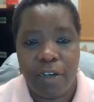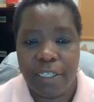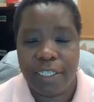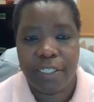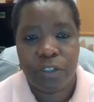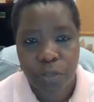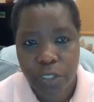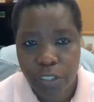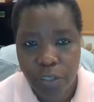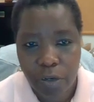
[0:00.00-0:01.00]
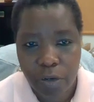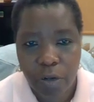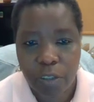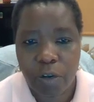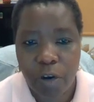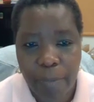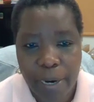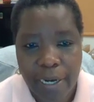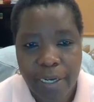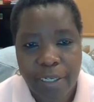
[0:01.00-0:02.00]
on this rootstock called
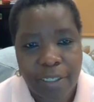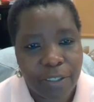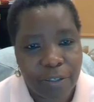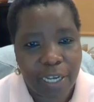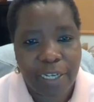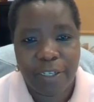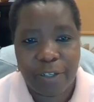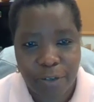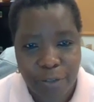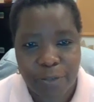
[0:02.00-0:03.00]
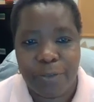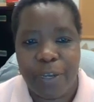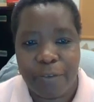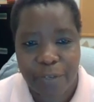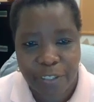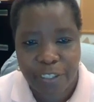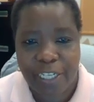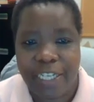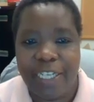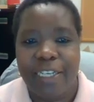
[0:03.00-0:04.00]
goma, so that, you
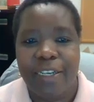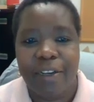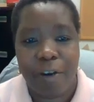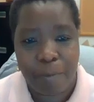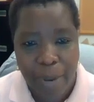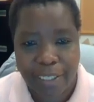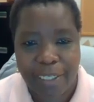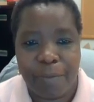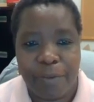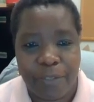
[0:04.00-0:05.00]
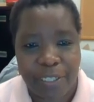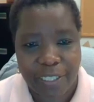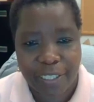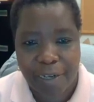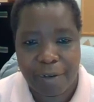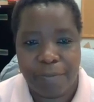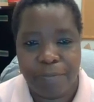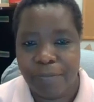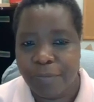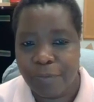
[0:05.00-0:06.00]
eventually combat some of these
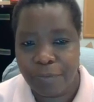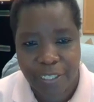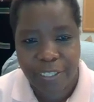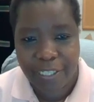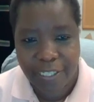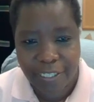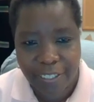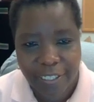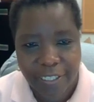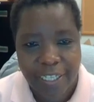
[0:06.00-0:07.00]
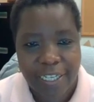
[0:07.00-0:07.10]
diseases.